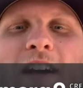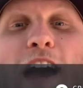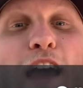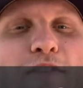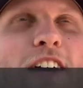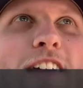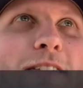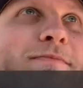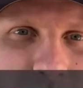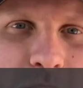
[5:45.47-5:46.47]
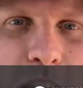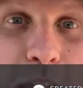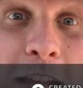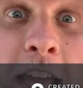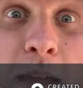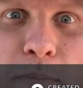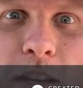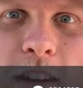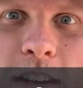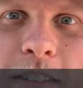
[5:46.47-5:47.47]
I have done it. It can be
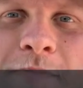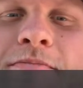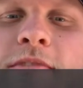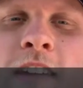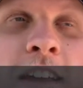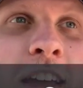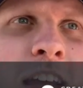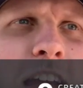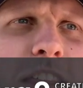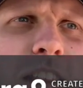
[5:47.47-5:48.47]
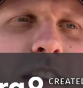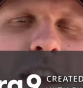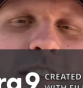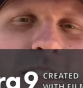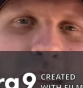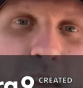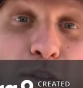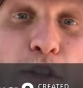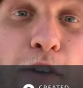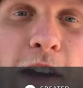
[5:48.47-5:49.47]
done. And then lastly,
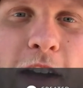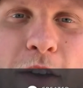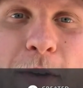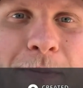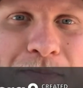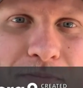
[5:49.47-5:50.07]
the value.